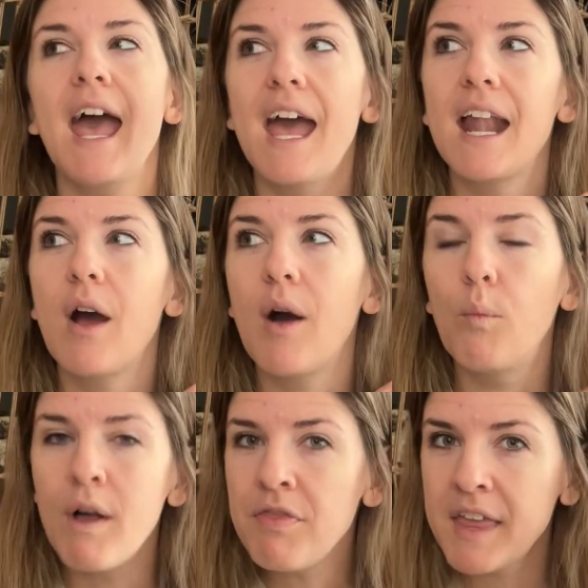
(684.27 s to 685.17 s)
And
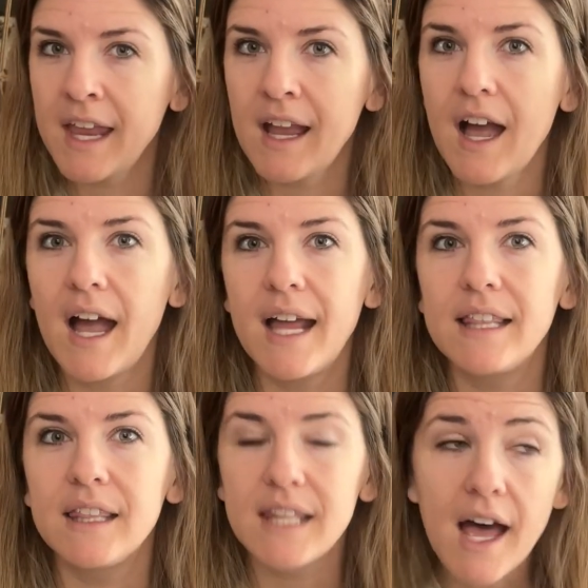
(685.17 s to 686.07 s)
one thing I
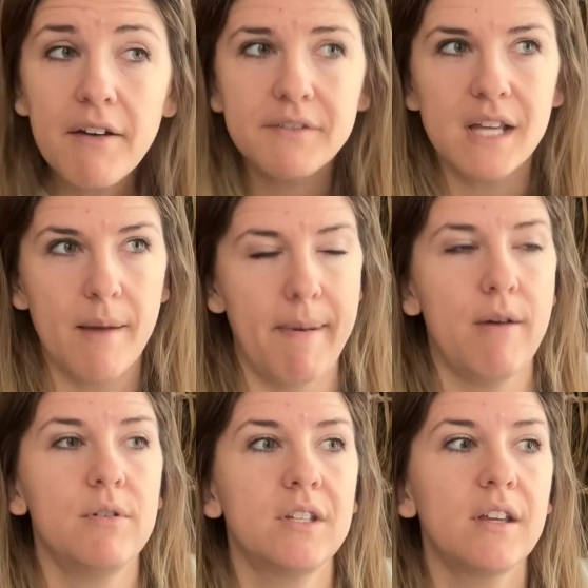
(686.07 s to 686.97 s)
loved
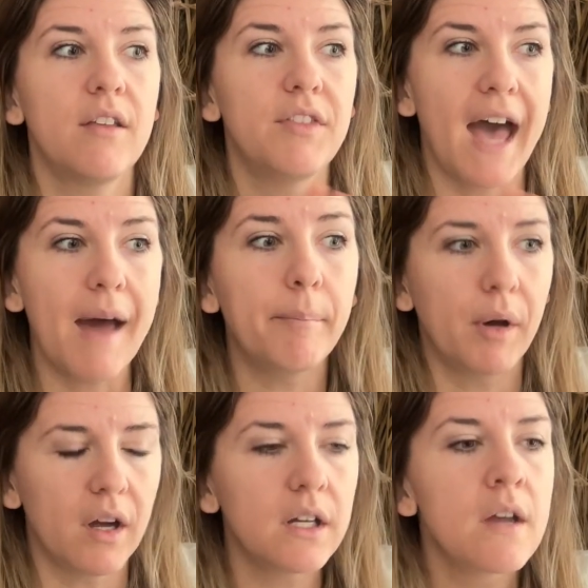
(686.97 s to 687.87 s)
about that
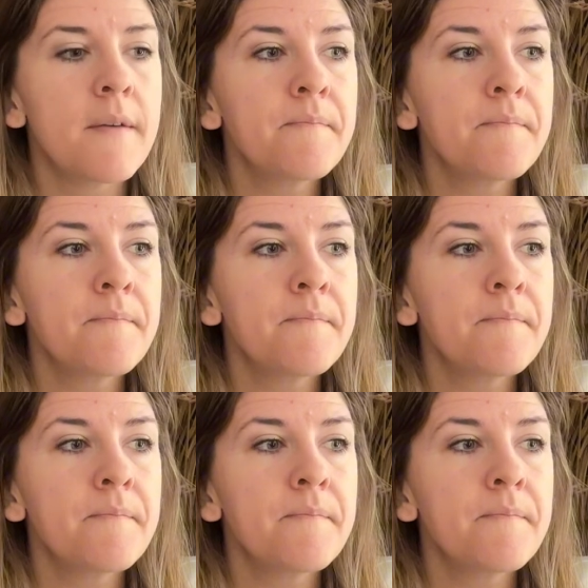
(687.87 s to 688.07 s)
book